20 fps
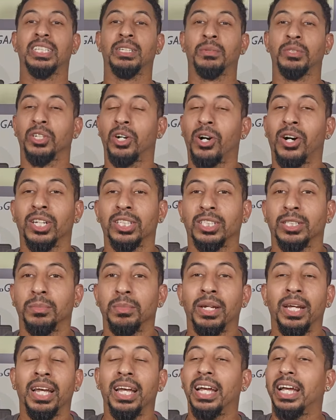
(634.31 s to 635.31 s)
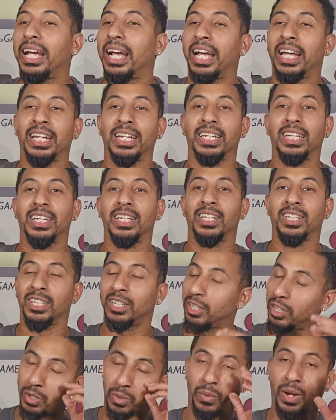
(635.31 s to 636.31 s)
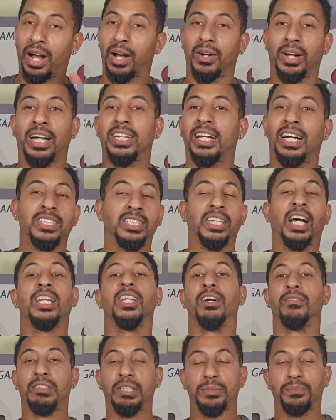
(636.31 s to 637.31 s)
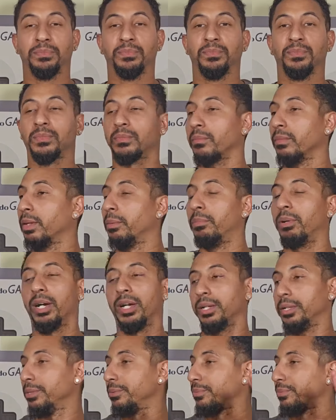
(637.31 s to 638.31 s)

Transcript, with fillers: It was awesome, and oh wow, I, I just I loved it. But